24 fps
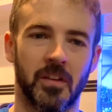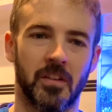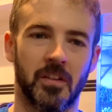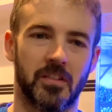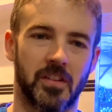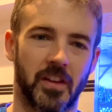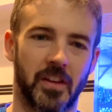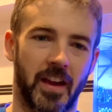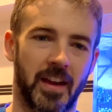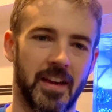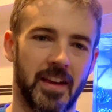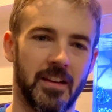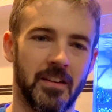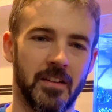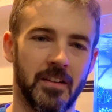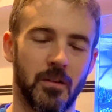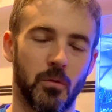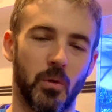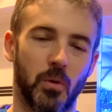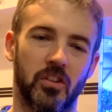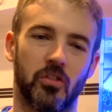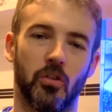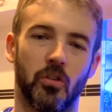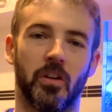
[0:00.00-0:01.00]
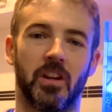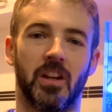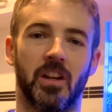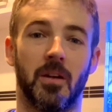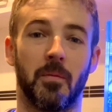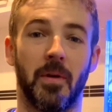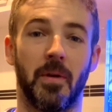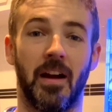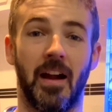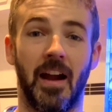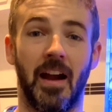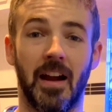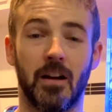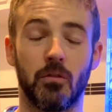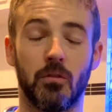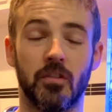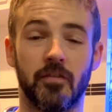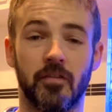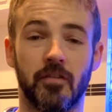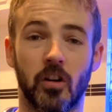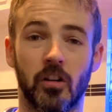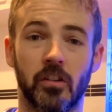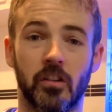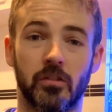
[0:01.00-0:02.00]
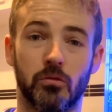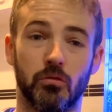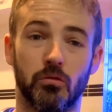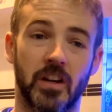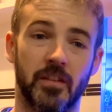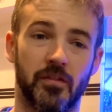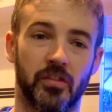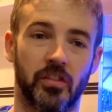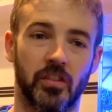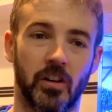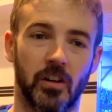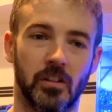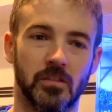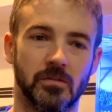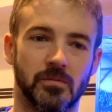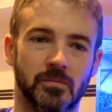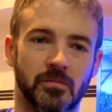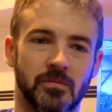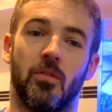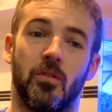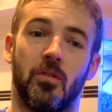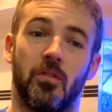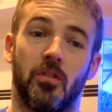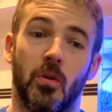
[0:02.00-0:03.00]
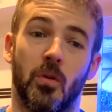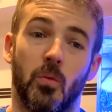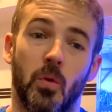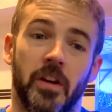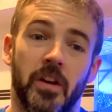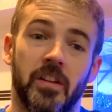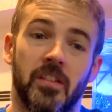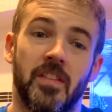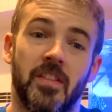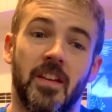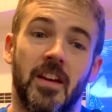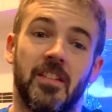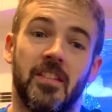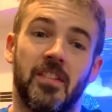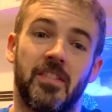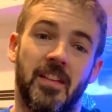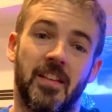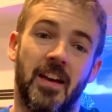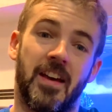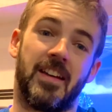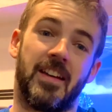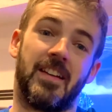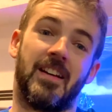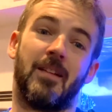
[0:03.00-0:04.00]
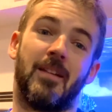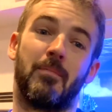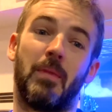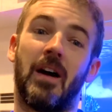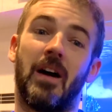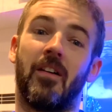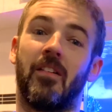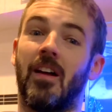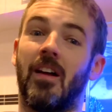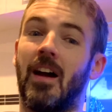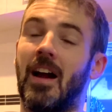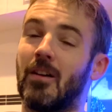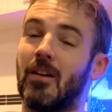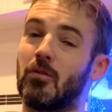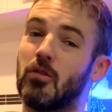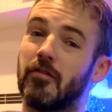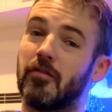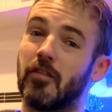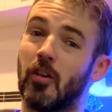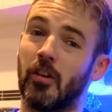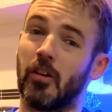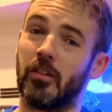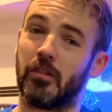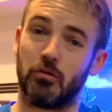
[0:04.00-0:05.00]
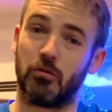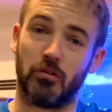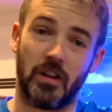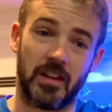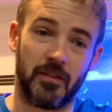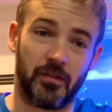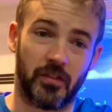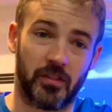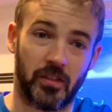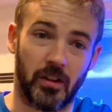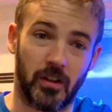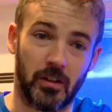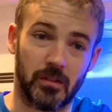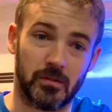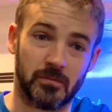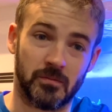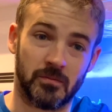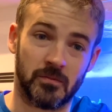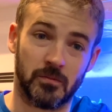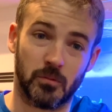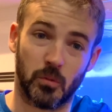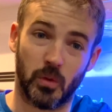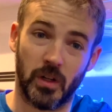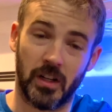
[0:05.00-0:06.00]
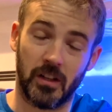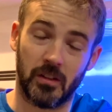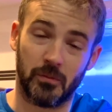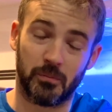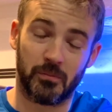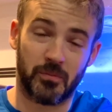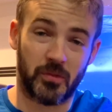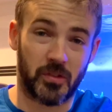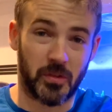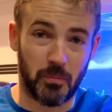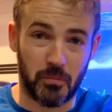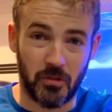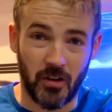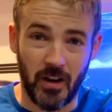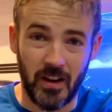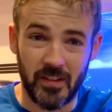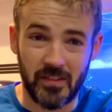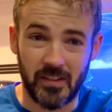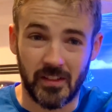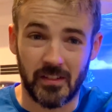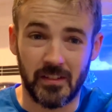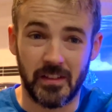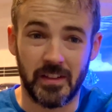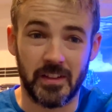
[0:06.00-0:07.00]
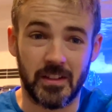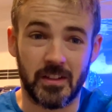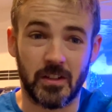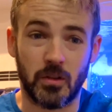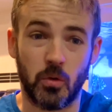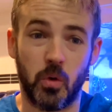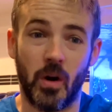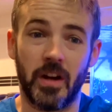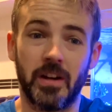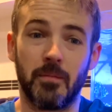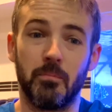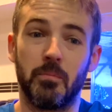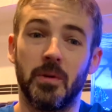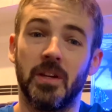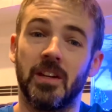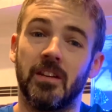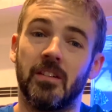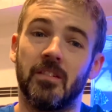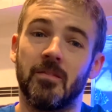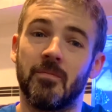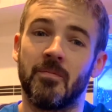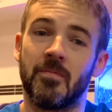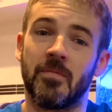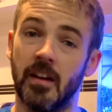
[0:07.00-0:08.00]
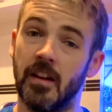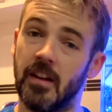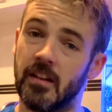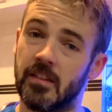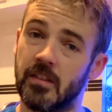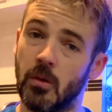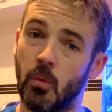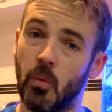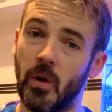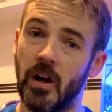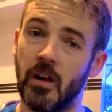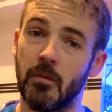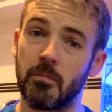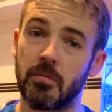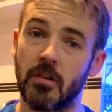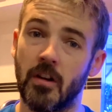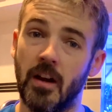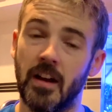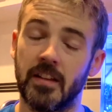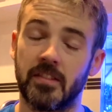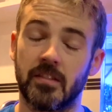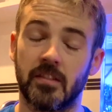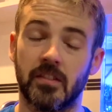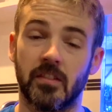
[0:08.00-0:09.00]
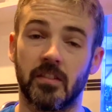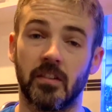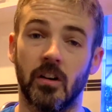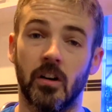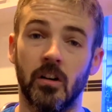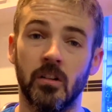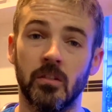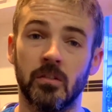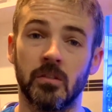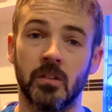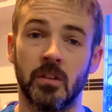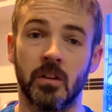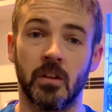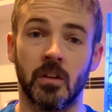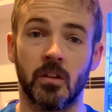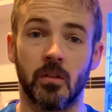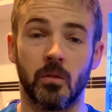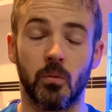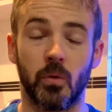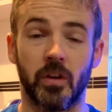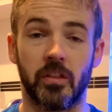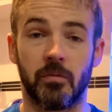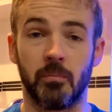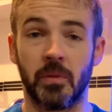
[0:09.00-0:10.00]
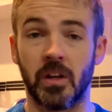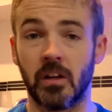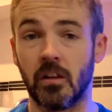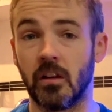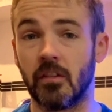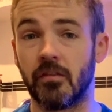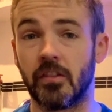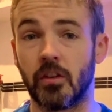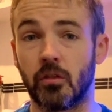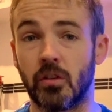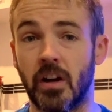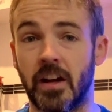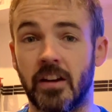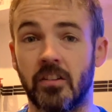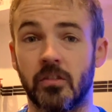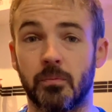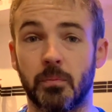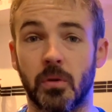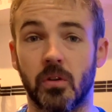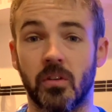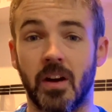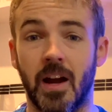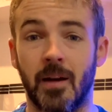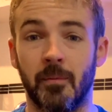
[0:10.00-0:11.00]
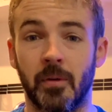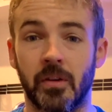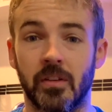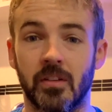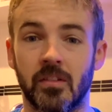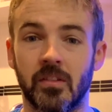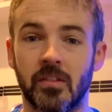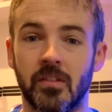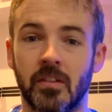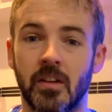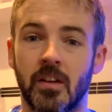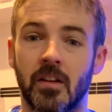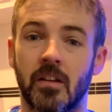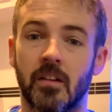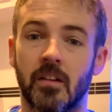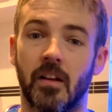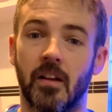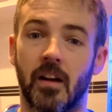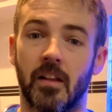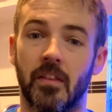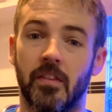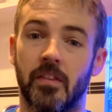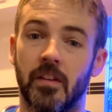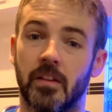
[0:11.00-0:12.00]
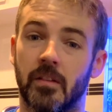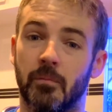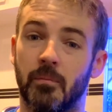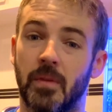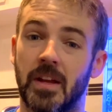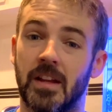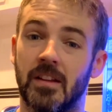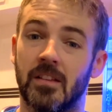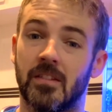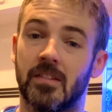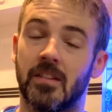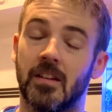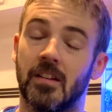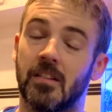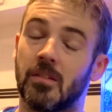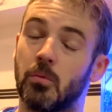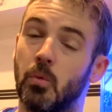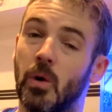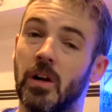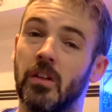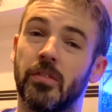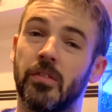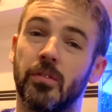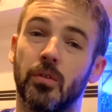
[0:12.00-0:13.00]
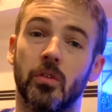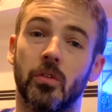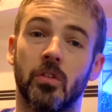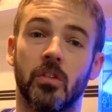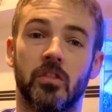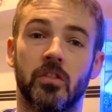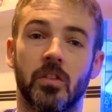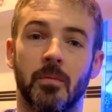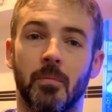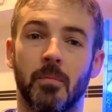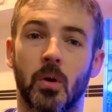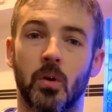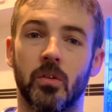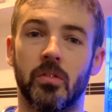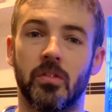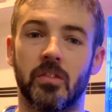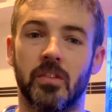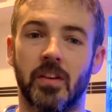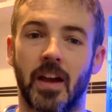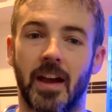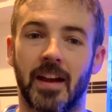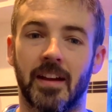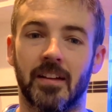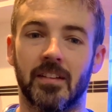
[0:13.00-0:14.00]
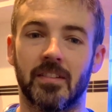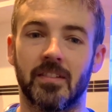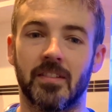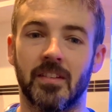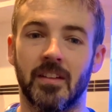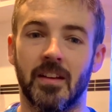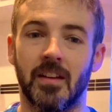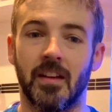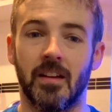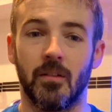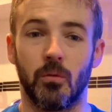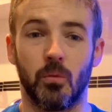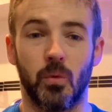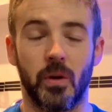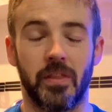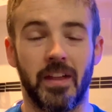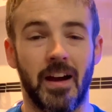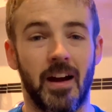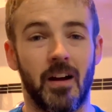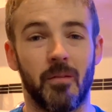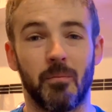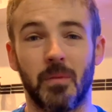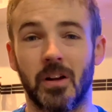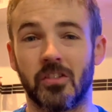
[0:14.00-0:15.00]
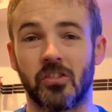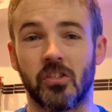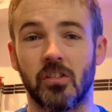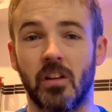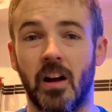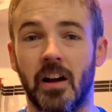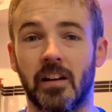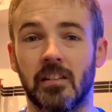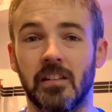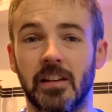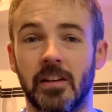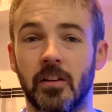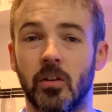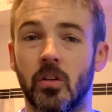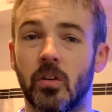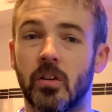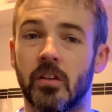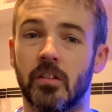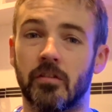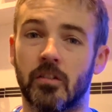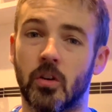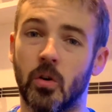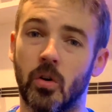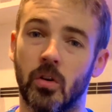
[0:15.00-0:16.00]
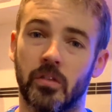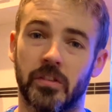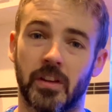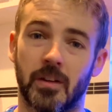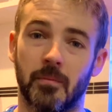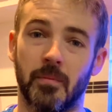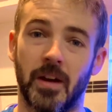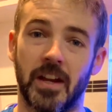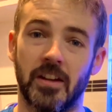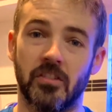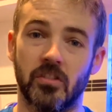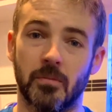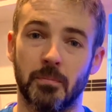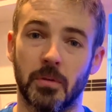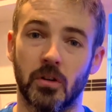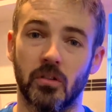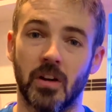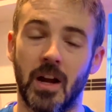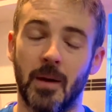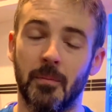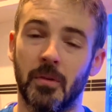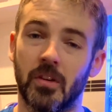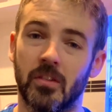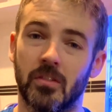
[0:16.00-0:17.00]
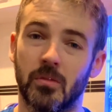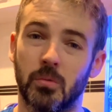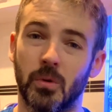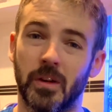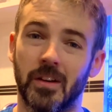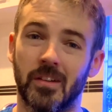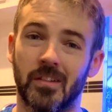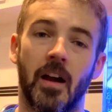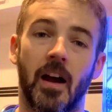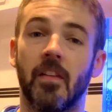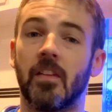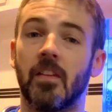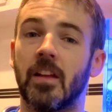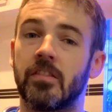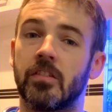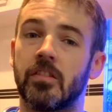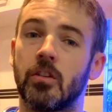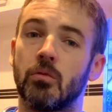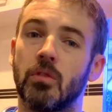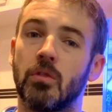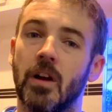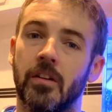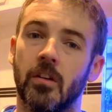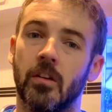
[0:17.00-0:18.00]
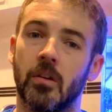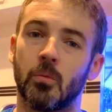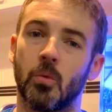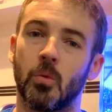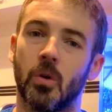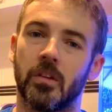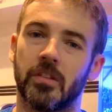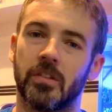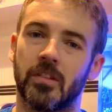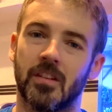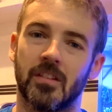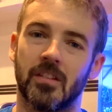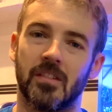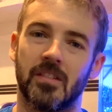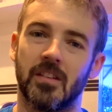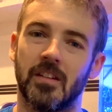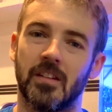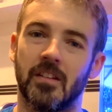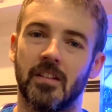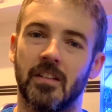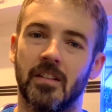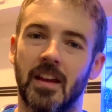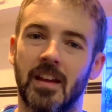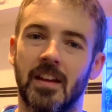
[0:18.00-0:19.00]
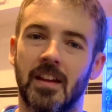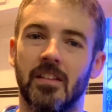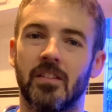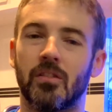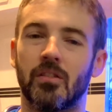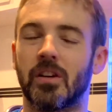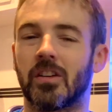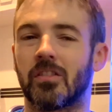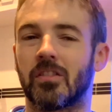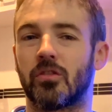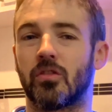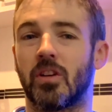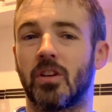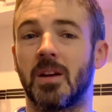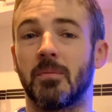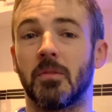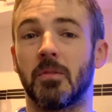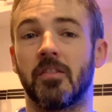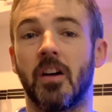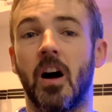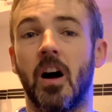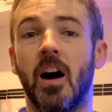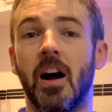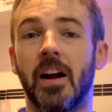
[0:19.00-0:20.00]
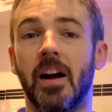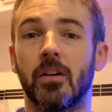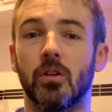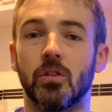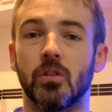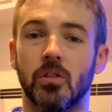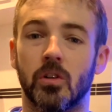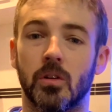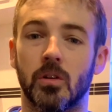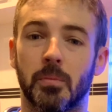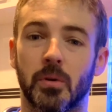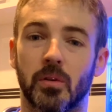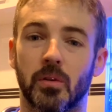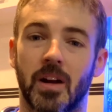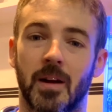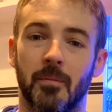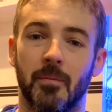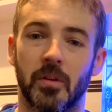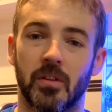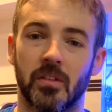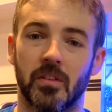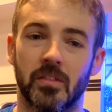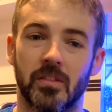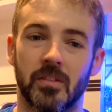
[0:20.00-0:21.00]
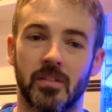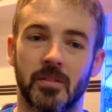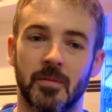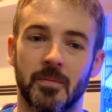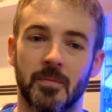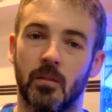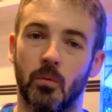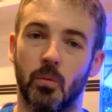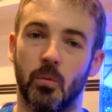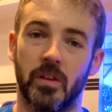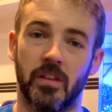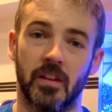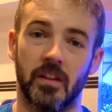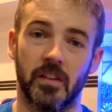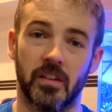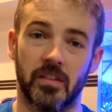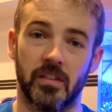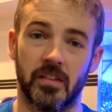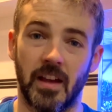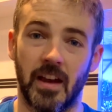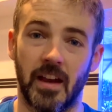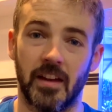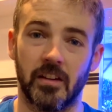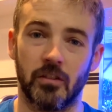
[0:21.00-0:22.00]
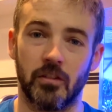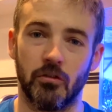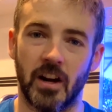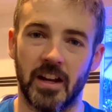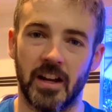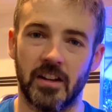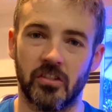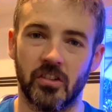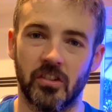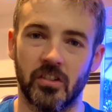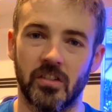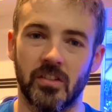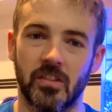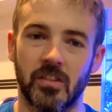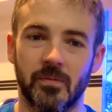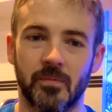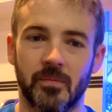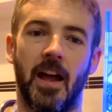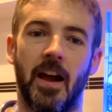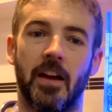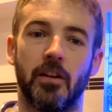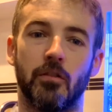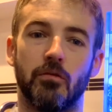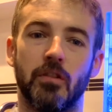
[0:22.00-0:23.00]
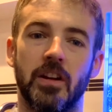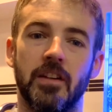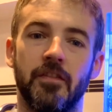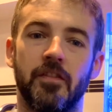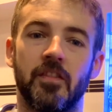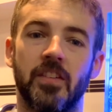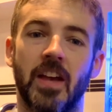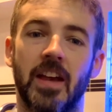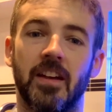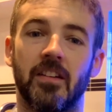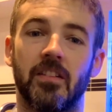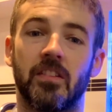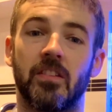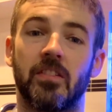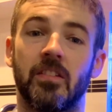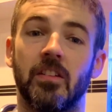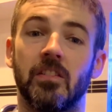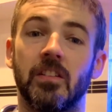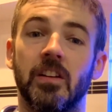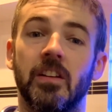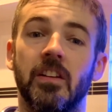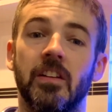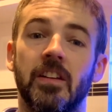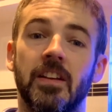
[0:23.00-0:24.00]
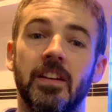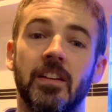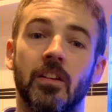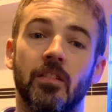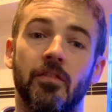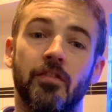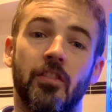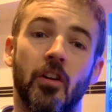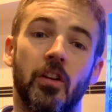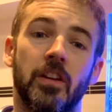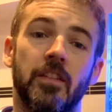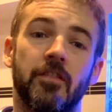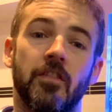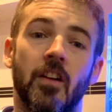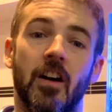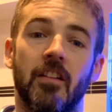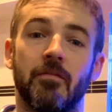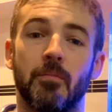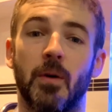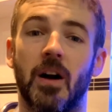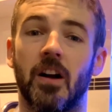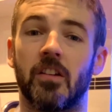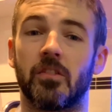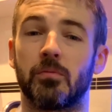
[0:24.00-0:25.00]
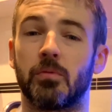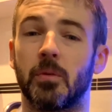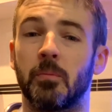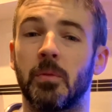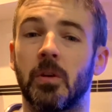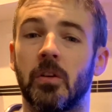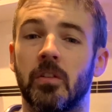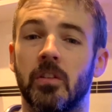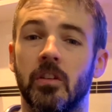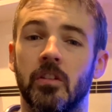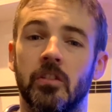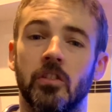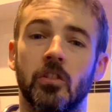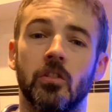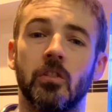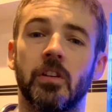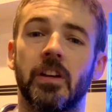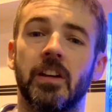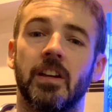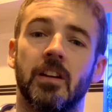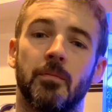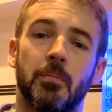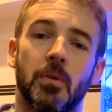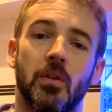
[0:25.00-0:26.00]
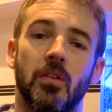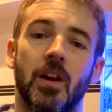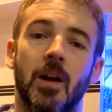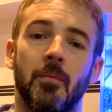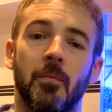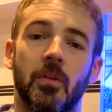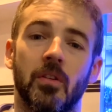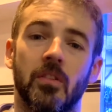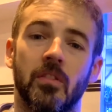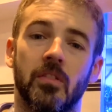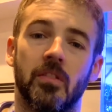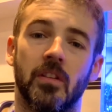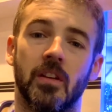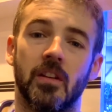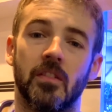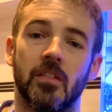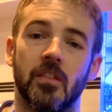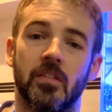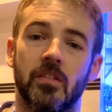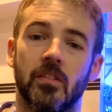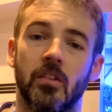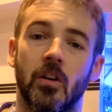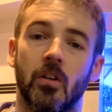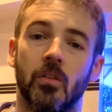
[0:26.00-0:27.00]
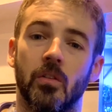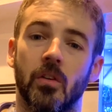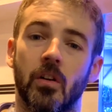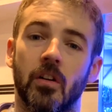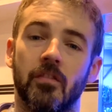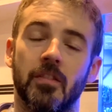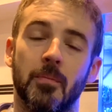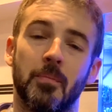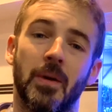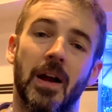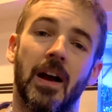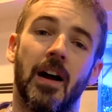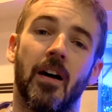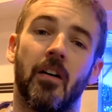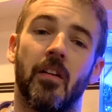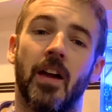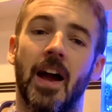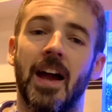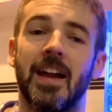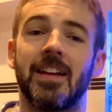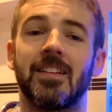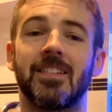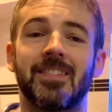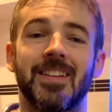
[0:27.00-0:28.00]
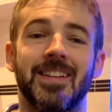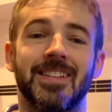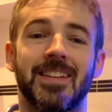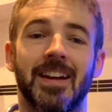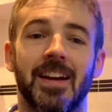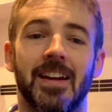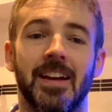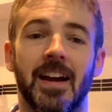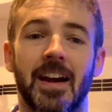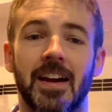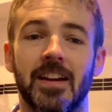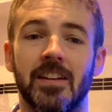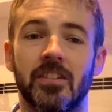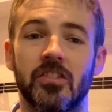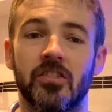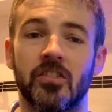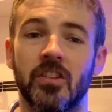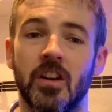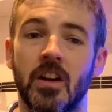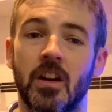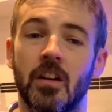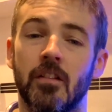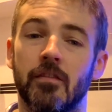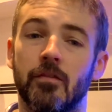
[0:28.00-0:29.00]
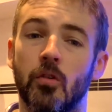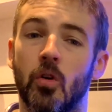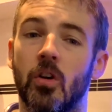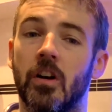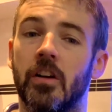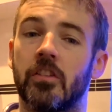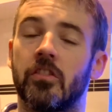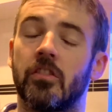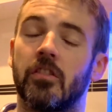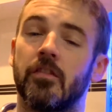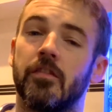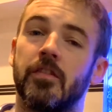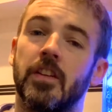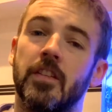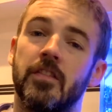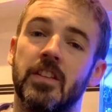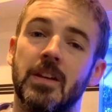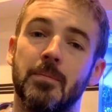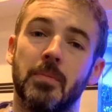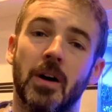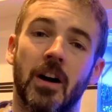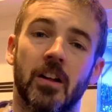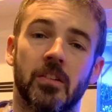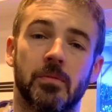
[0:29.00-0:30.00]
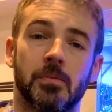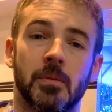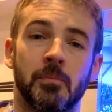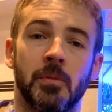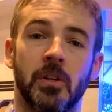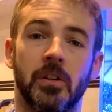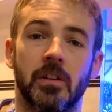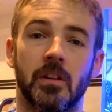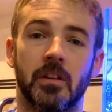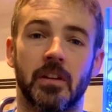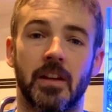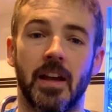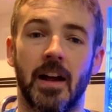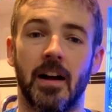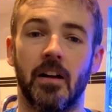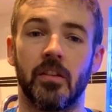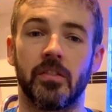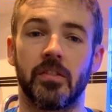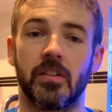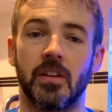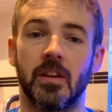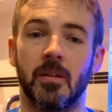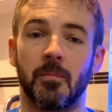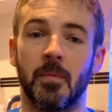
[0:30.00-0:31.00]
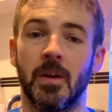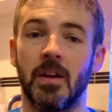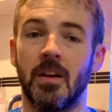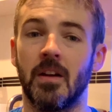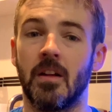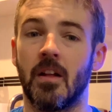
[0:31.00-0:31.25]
Today, we're talking about Aquaforest Reef Salt. So what is there to say about Aquaforest Reef Salt? Well, surprisingly, quite a bit. It's a well-priced salt with middle-of-the-range parameters that means it's well suited to most tanks without much likelihood of causing major parameter swings unless you run on what's considered either extreme of high or low parameters within the standard ranges. At a reef tank salinity of 35 parts per million, you're looking at parameters in the salt of about 8 DKH, 450 parts per million calcium,